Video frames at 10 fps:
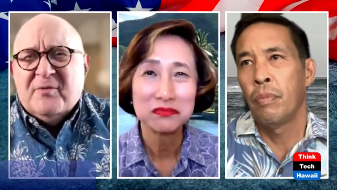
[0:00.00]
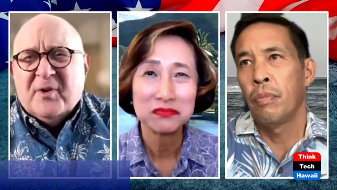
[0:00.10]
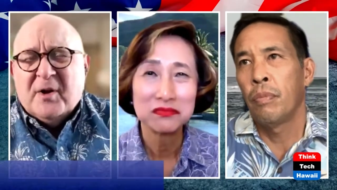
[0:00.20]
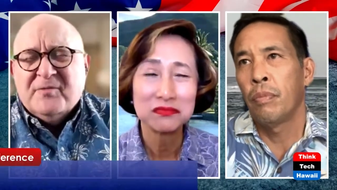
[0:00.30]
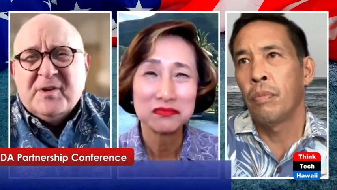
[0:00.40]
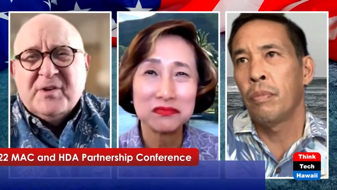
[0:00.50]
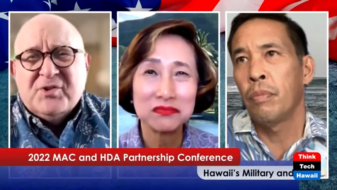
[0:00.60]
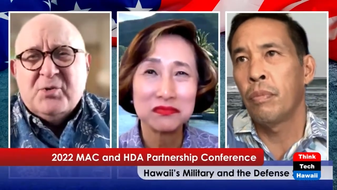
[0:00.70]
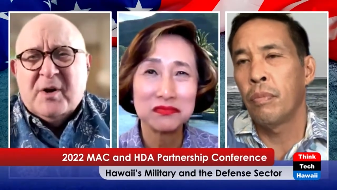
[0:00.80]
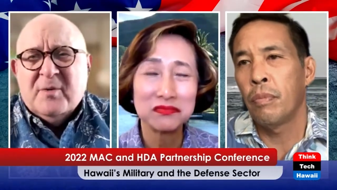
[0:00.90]
Speaker 1: involved in
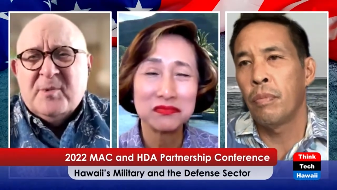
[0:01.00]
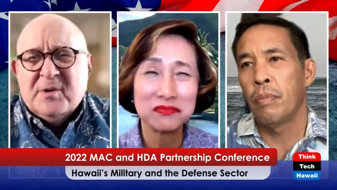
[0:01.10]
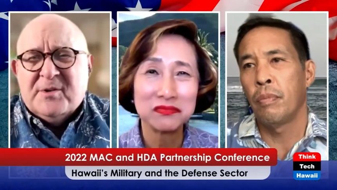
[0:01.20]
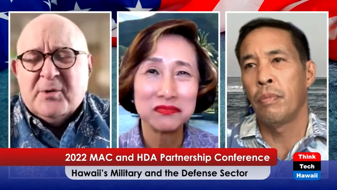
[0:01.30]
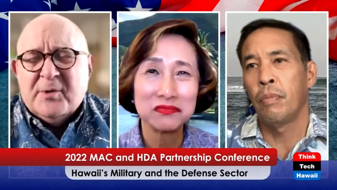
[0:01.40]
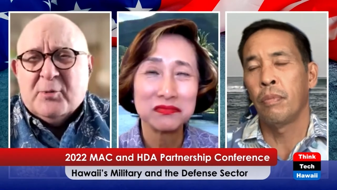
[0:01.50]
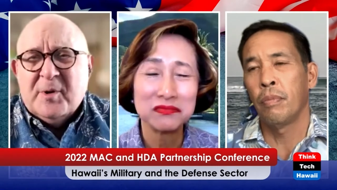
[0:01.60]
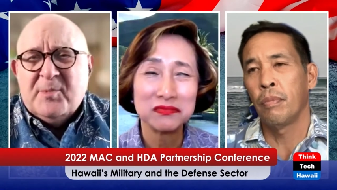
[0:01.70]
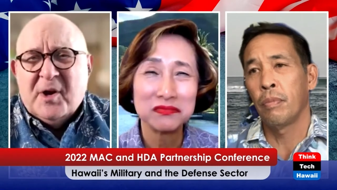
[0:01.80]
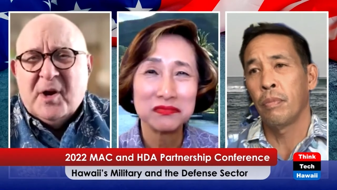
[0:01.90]
this? You have a military
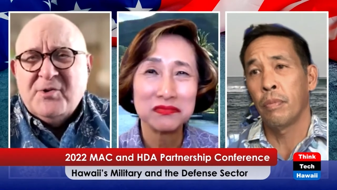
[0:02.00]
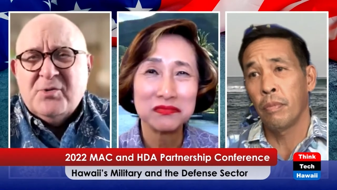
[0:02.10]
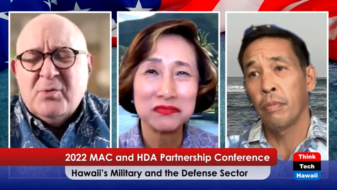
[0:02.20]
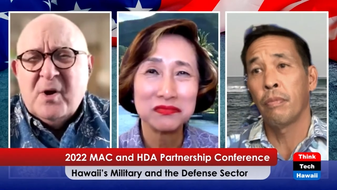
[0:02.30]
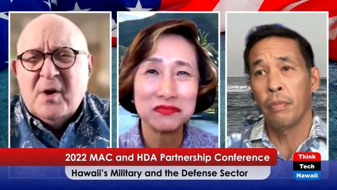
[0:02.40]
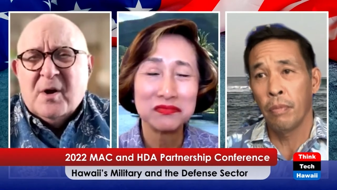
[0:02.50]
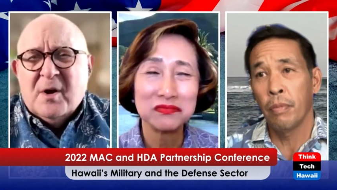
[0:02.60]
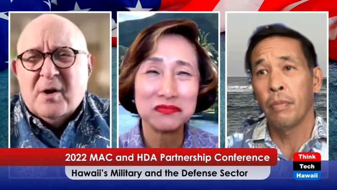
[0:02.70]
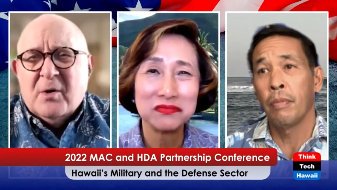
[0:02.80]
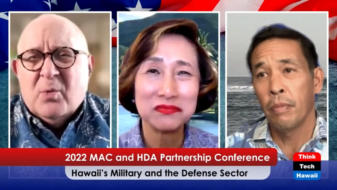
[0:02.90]
career behind you.
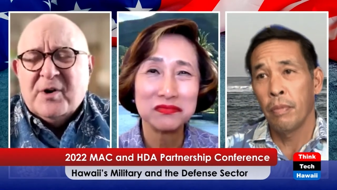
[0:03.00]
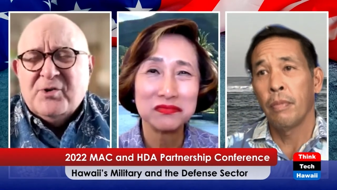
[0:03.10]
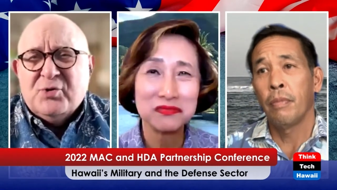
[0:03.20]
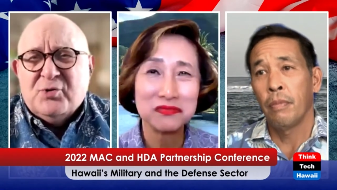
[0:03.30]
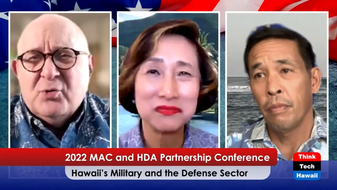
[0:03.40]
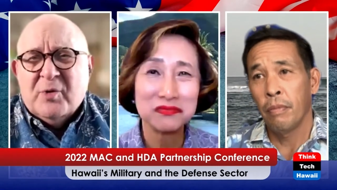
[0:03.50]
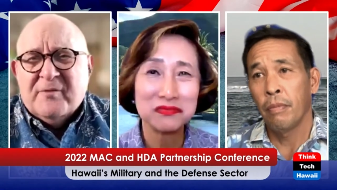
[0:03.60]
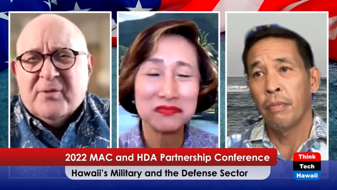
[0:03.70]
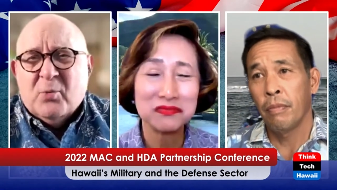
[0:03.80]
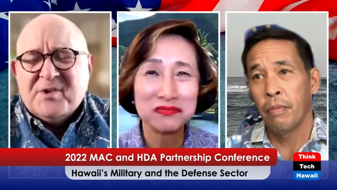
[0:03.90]
Uh, what did you
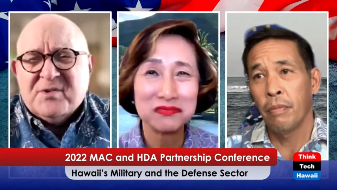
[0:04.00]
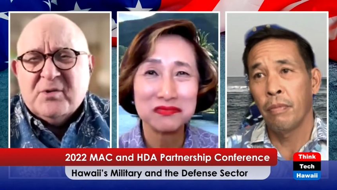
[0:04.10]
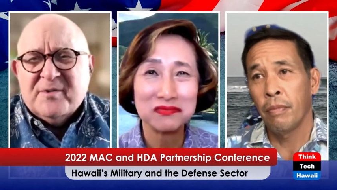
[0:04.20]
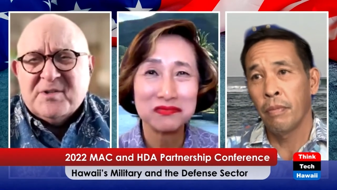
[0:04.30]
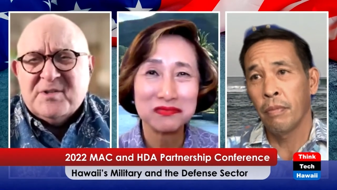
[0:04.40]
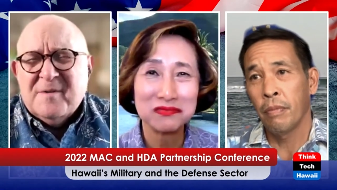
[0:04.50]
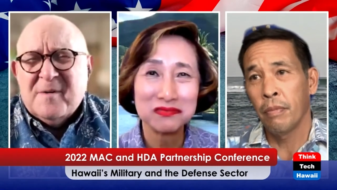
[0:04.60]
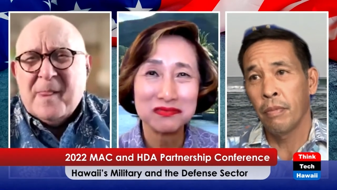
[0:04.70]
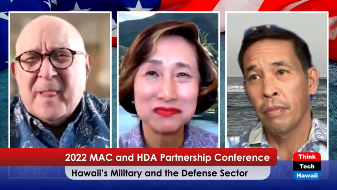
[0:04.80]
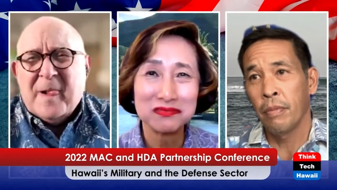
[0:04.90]
do and for what
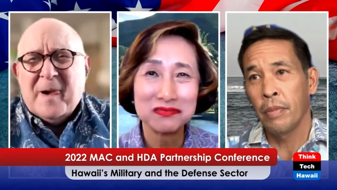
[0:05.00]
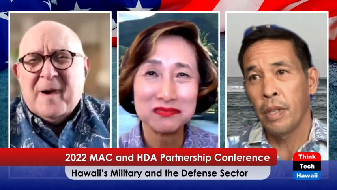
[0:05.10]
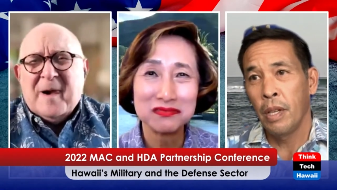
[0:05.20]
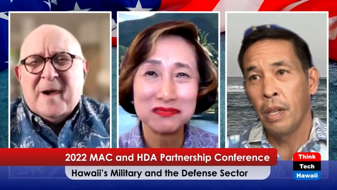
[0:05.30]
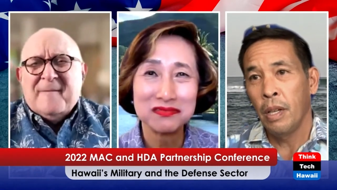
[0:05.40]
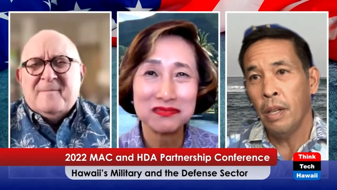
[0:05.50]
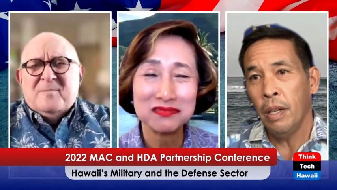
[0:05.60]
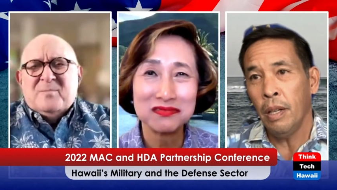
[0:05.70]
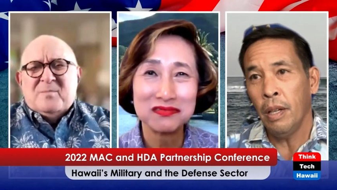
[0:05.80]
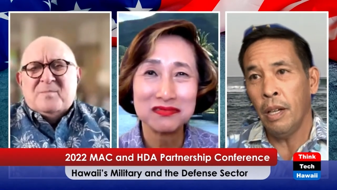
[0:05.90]
service?
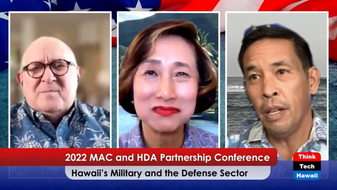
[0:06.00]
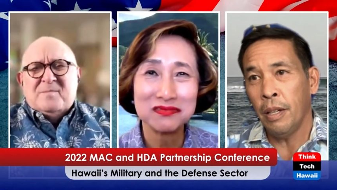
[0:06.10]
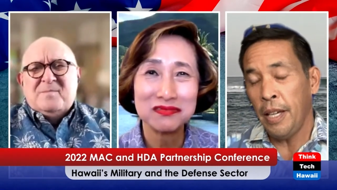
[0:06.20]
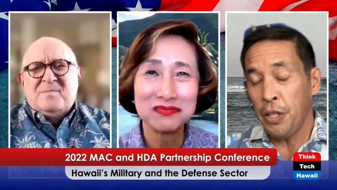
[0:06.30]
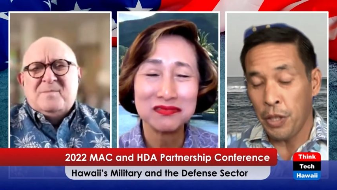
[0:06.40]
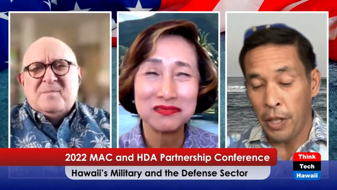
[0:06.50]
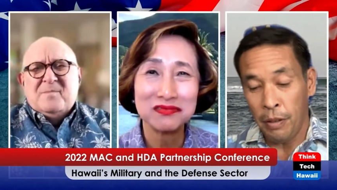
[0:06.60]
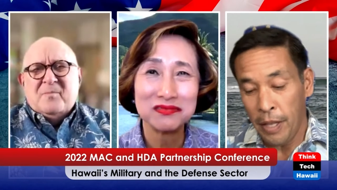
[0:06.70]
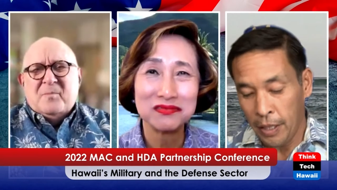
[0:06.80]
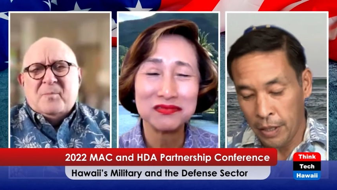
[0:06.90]
Speaker 2: Uh,
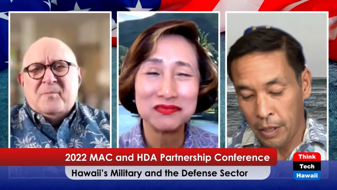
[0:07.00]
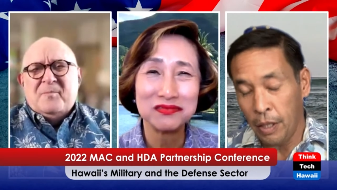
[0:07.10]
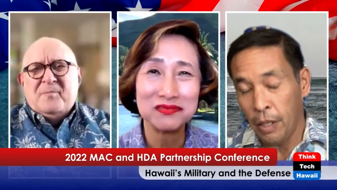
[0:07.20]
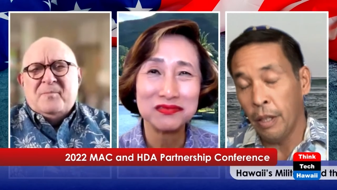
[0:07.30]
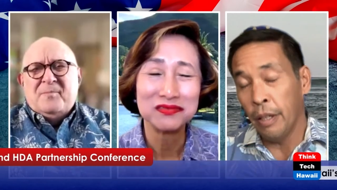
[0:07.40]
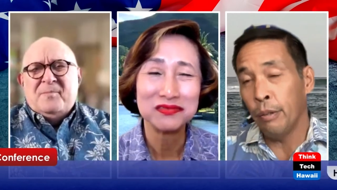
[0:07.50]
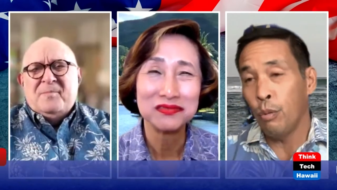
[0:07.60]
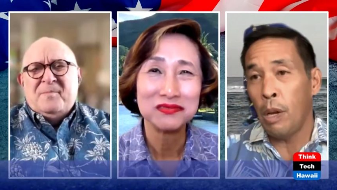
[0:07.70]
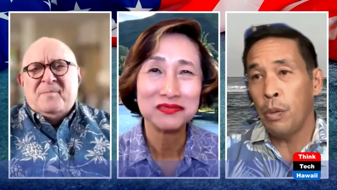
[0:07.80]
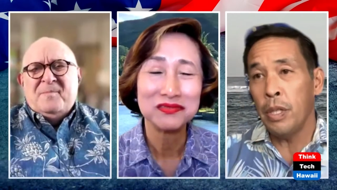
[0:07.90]
AJ, thanks. Uh,
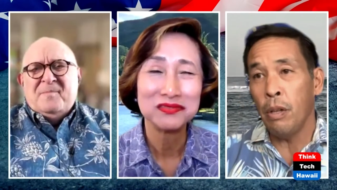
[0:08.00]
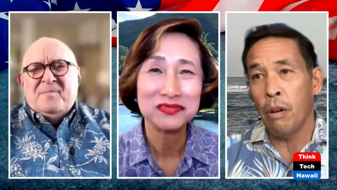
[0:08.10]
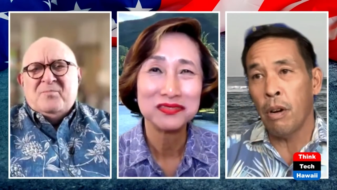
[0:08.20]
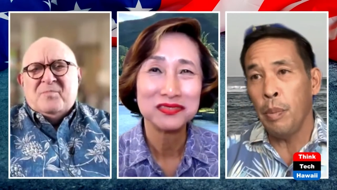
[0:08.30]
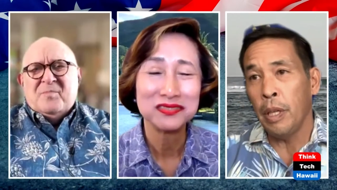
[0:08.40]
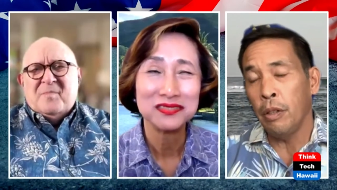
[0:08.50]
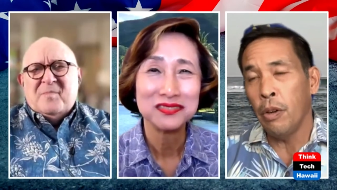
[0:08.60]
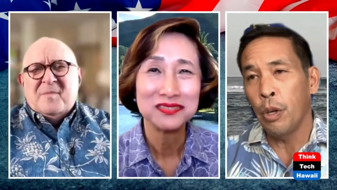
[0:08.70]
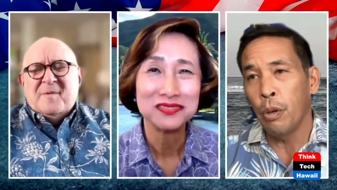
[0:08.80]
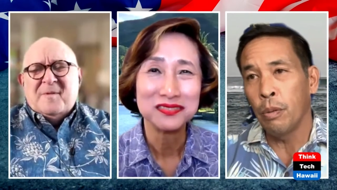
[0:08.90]
well, I was in the Army.
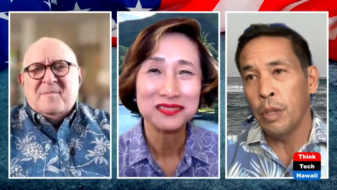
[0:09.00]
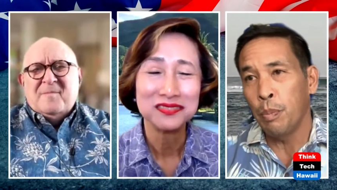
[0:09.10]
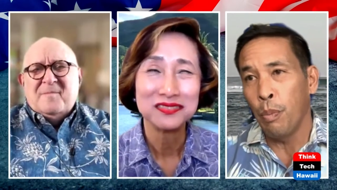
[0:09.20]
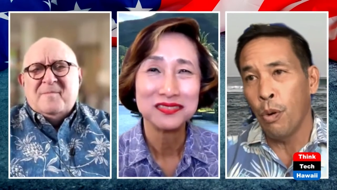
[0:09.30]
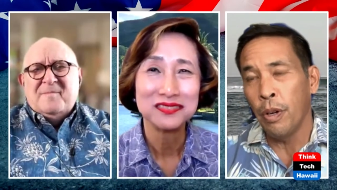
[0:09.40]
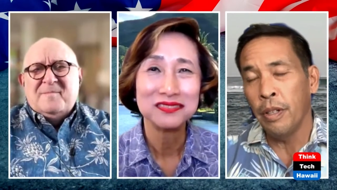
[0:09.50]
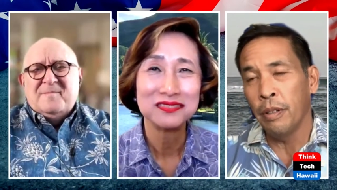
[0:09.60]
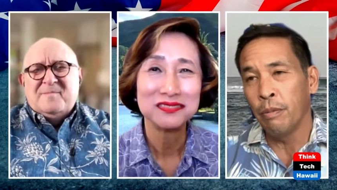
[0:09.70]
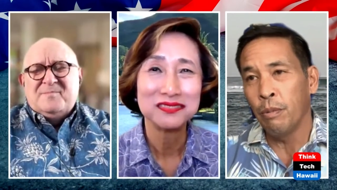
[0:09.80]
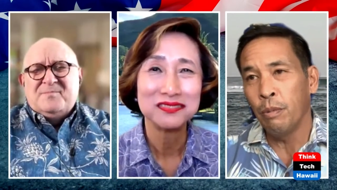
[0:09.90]
You know, I was born
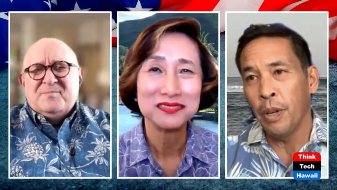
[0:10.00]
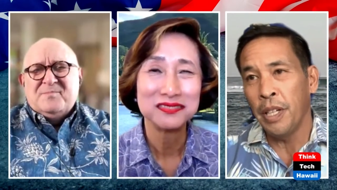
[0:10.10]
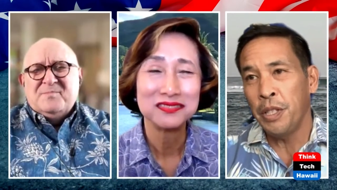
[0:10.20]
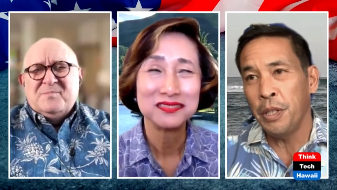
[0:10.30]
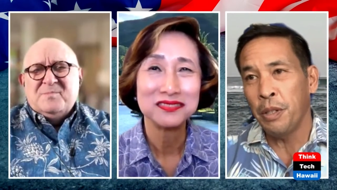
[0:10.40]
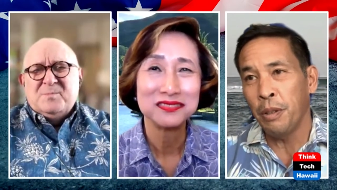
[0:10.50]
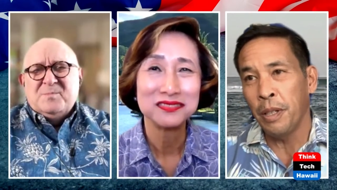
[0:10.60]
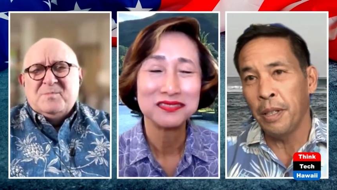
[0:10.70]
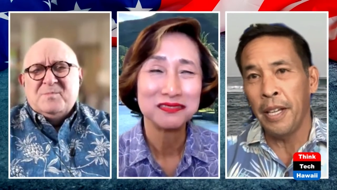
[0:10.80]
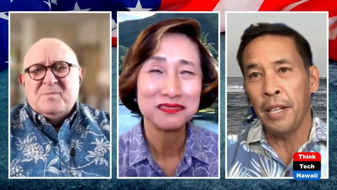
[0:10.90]
and raised
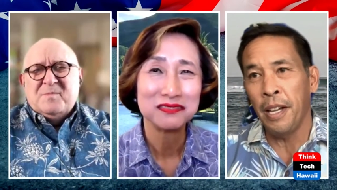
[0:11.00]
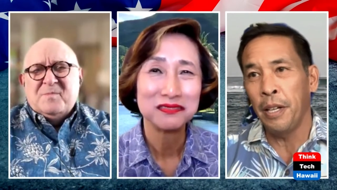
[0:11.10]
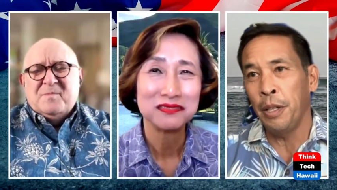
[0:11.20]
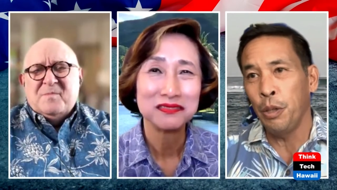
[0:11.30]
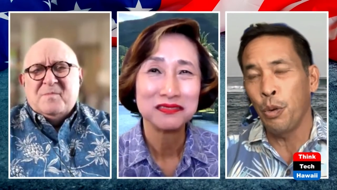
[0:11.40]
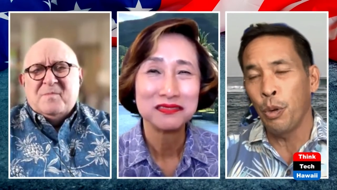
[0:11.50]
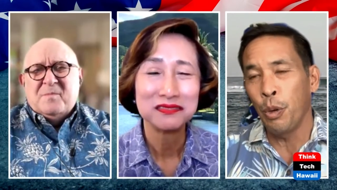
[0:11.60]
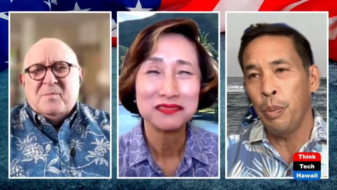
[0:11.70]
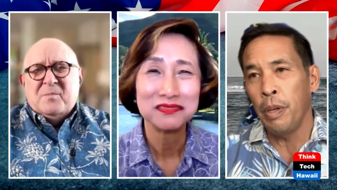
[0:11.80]
here, uh, like Connie, and grew up